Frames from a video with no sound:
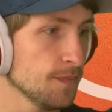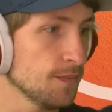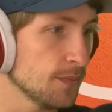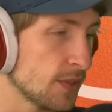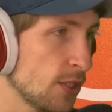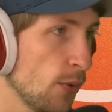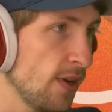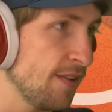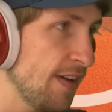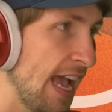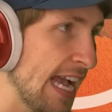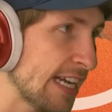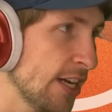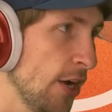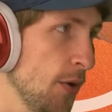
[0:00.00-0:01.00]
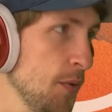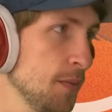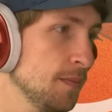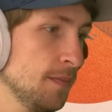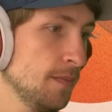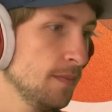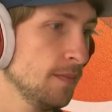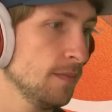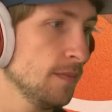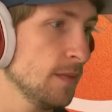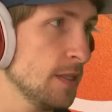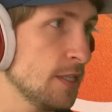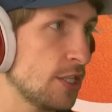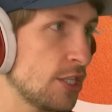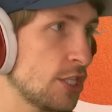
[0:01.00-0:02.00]
So we have Echo,
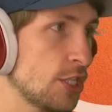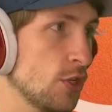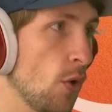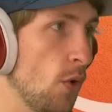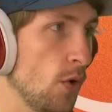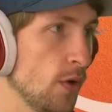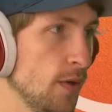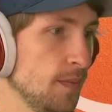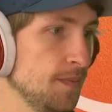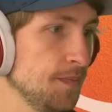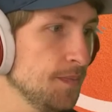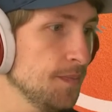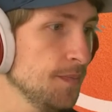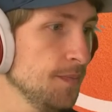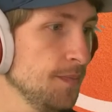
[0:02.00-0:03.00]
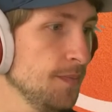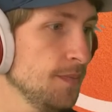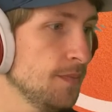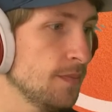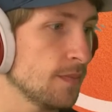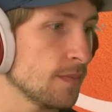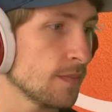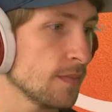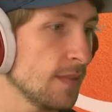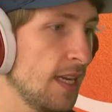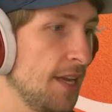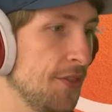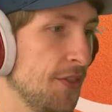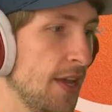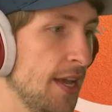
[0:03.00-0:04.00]
Storm,
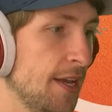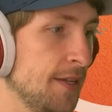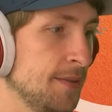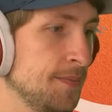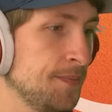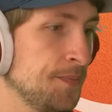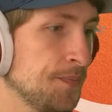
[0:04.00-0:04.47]
and then...